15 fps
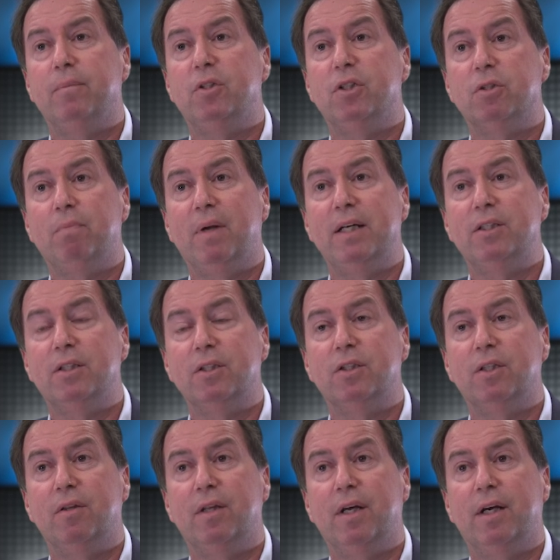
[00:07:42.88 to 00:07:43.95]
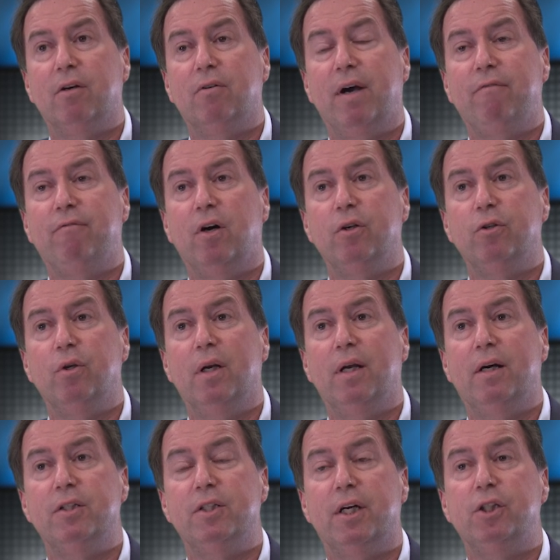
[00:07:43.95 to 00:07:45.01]
displacing synthetic graphite
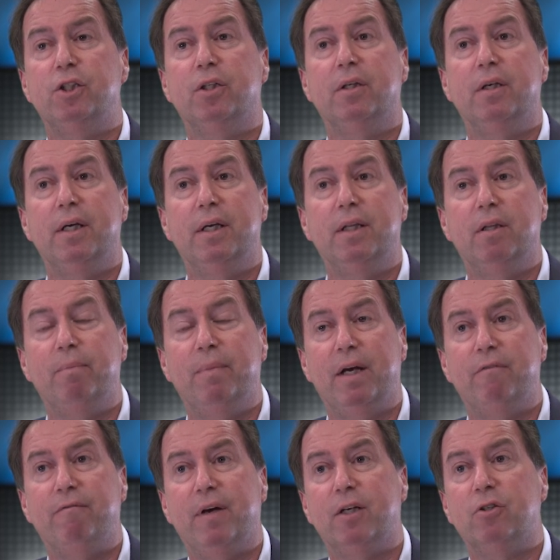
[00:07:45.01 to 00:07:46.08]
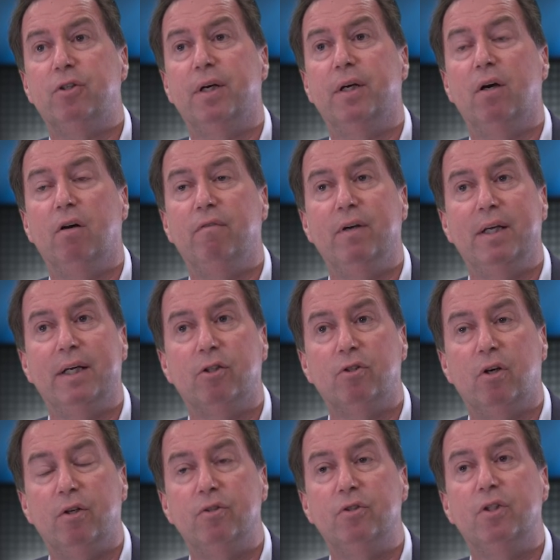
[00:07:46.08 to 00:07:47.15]
utilisation in the manufacturing of
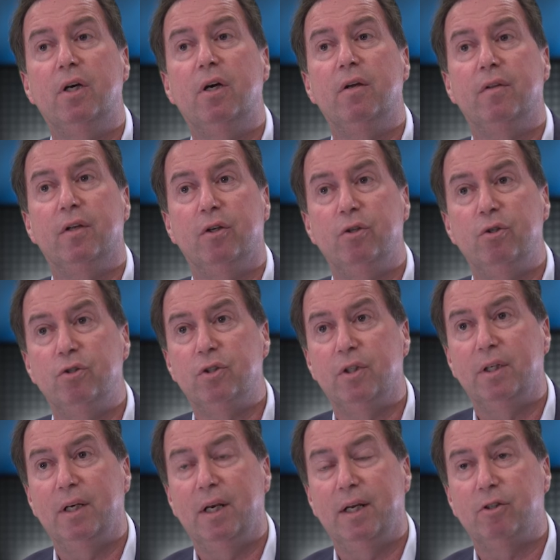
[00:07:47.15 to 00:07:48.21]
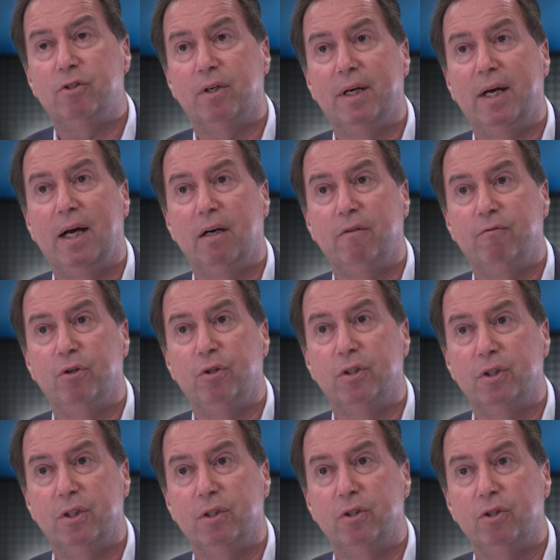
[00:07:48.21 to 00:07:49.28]
electrodes that are used in the electric arc
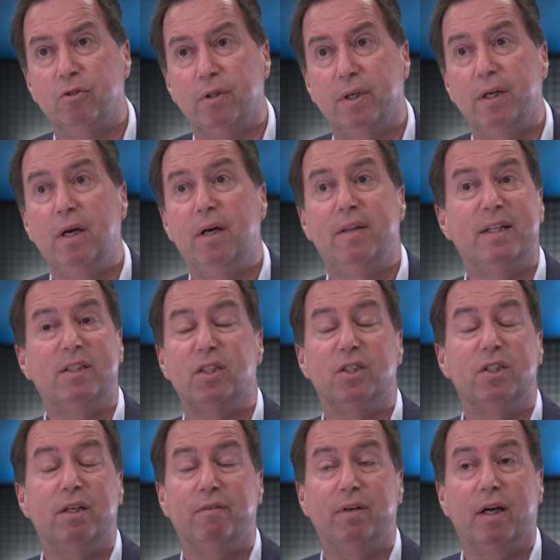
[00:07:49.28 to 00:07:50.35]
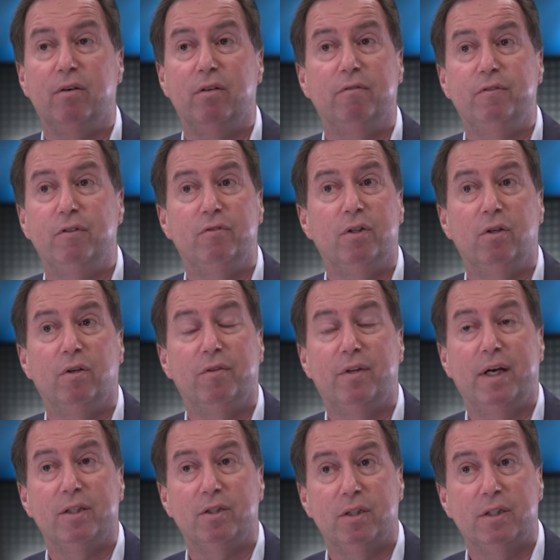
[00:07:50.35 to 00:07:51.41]
furnace industry. That's a
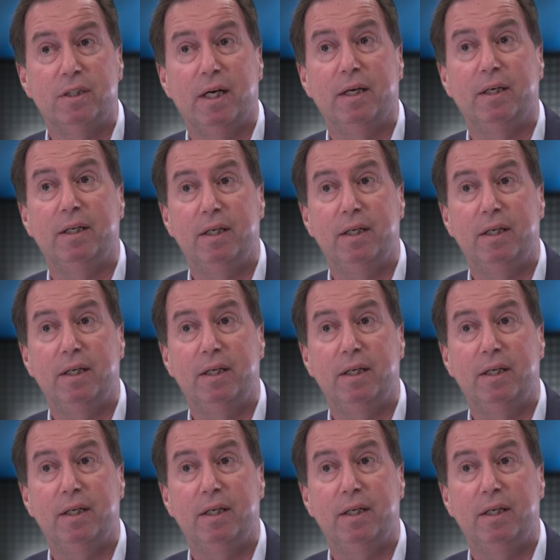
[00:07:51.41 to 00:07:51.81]
750,000 tonne a